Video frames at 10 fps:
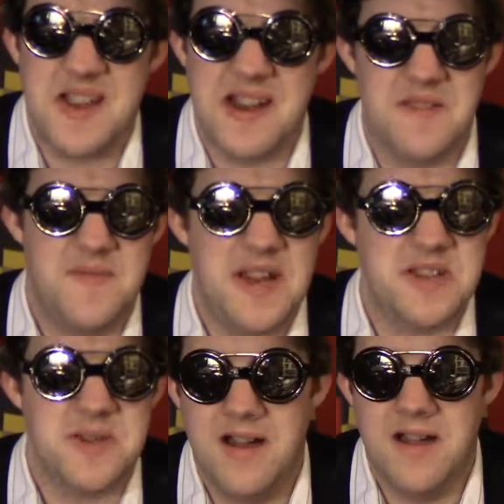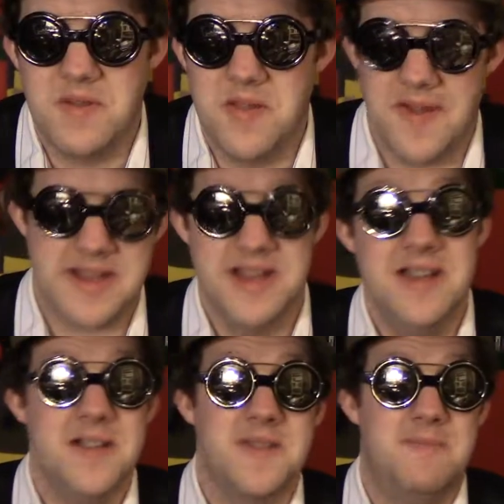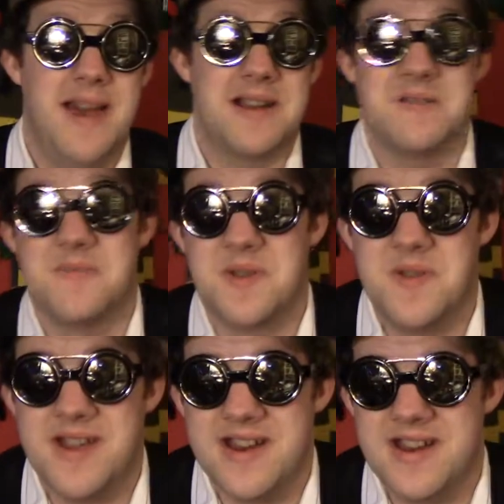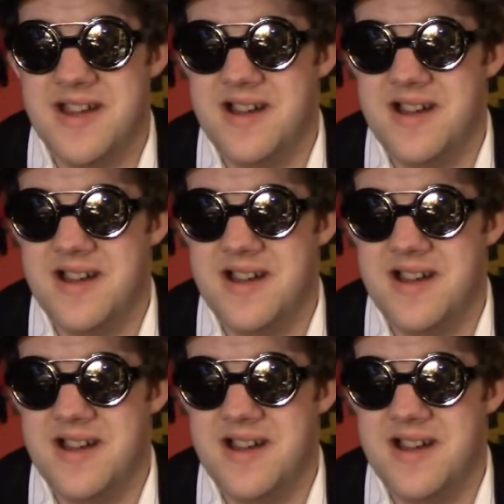fits. I really liked the battle between